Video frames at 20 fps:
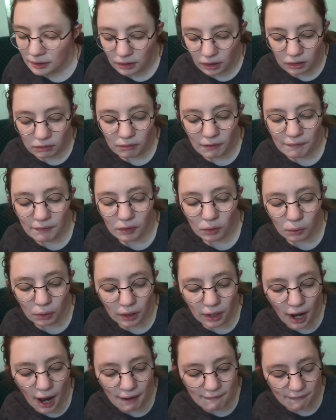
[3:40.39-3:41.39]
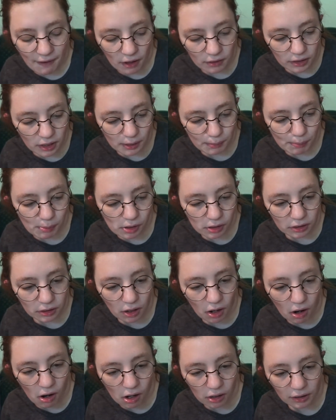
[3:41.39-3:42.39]
the thrift store, I found this book
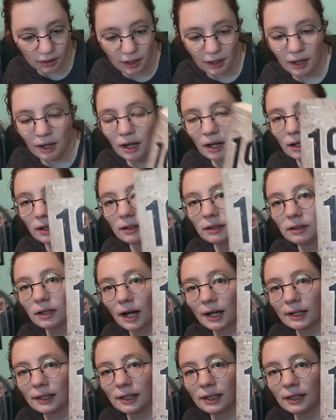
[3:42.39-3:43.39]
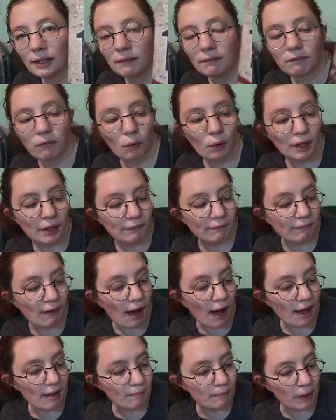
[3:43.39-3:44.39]
called
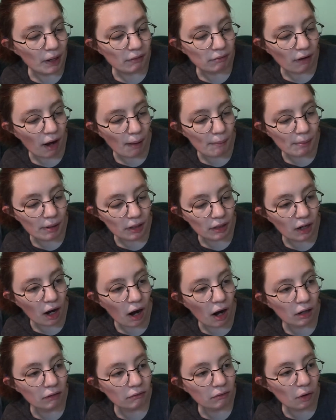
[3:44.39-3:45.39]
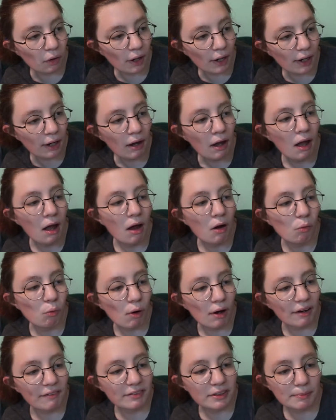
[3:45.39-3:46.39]
1945 by Robert Conroy.
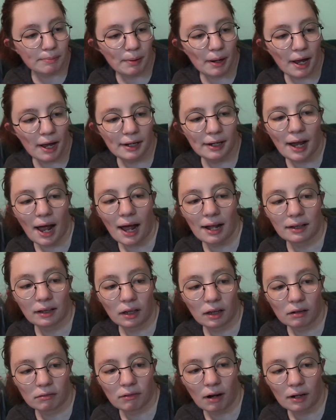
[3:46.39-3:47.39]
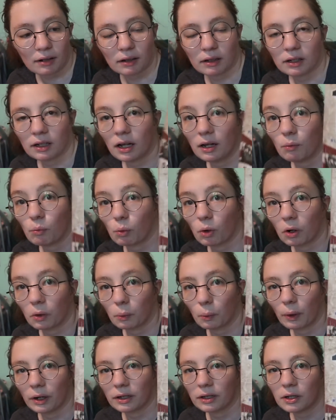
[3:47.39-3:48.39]
What if Japan hadn't surrendered in World
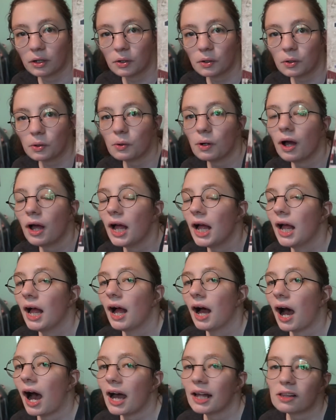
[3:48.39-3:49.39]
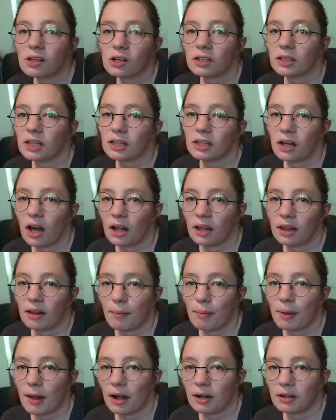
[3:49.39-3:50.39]
War II? I thought this
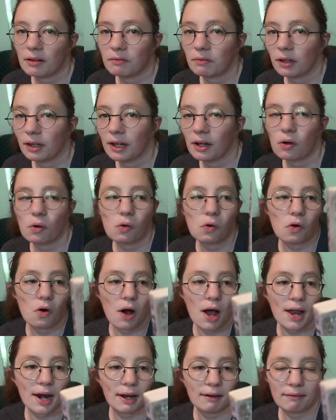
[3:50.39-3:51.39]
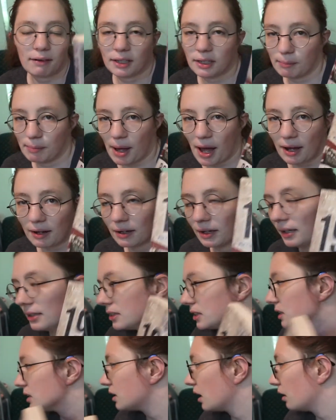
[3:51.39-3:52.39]
concept sounded really cool, and I read the back and it
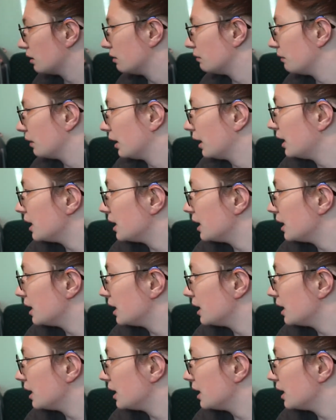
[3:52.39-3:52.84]
just sounded really